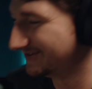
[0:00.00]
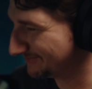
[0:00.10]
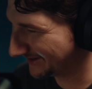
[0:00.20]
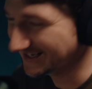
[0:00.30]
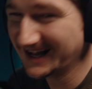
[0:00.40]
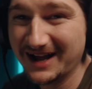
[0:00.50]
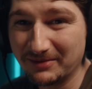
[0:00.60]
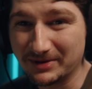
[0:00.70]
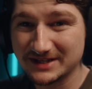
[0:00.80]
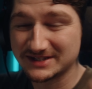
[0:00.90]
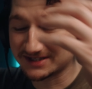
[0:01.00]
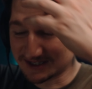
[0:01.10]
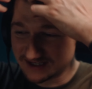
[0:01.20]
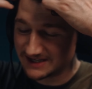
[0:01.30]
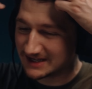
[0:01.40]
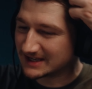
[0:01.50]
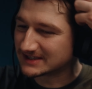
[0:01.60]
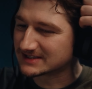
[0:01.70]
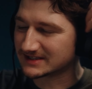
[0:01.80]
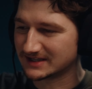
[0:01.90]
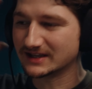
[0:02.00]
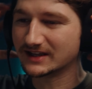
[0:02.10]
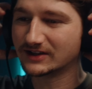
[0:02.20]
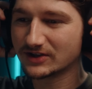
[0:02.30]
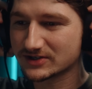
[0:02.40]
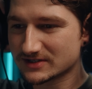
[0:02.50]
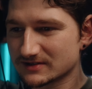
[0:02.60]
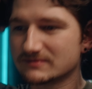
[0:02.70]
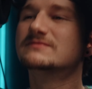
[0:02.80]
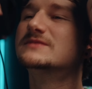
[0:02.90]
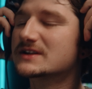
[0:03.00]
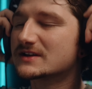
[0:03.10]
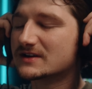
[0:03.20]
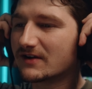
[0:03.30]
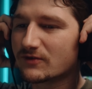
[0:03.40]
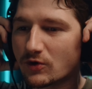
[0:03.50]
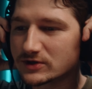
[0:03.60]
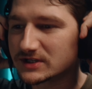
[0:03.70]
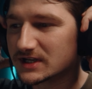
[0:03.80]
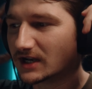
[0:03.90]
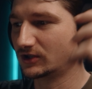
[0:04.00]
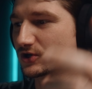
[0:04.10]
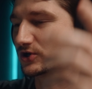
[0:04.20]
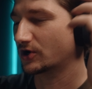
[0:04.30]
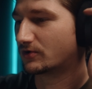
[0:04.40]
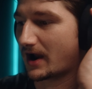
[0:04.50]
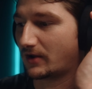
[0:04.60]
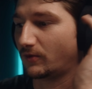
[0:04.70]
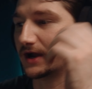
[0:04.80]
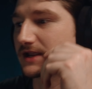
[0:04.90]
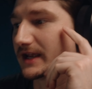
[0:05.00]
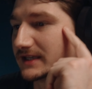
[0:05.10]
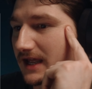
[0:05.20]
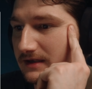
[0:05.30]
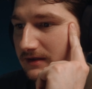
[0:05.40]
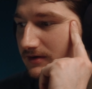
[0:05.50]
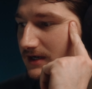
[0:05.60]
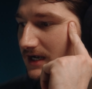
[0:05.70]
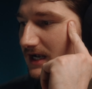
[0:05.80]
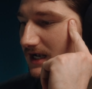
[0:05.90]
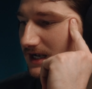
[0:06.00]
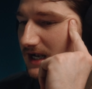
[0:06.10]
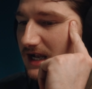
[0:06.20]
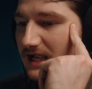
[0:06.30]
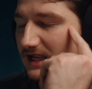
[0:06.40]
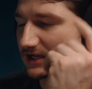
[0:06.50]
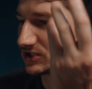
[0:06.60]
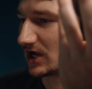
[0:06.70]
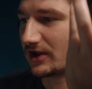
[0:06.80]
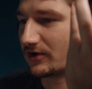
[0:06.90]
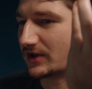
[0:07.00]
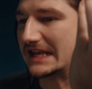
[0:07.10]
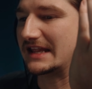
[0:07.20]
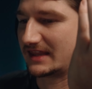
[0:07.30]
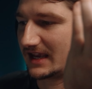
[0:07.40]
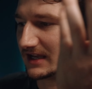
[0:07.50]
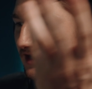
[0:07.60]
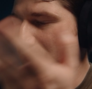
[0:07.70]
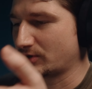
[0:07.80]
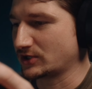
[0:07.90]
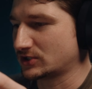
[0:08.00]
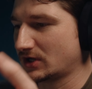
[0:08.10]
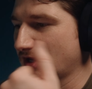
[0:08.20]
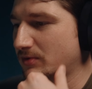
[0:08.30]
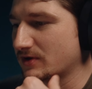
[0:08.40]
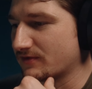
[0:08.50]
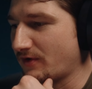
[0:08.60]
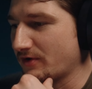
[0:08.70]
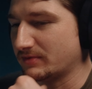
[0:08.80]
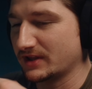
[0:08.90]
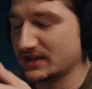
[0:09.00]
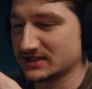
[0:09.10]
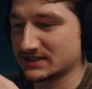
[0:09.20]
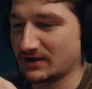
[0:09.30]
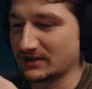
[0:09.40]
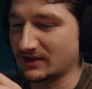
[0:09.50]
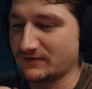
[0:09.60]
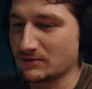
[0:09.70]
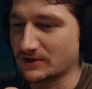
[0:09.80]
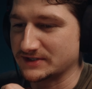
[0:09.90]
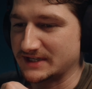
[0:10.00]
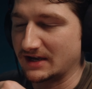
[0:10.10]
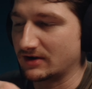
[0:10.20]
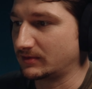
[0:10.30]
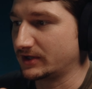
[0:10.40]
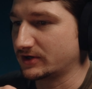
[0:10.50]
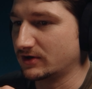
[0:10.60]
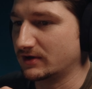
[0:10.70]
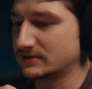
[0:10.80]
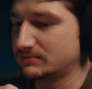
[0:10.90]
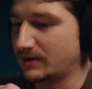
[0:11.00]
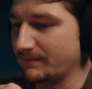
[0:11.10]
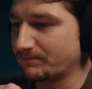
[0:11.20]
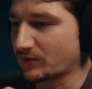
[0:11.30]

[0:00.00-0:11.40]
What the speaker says: but it's just, it looks, of course it's going to look good right away like that. So shot on anything, I'm pretty sure you can put your phone up to this if you were on set here and it would look good. But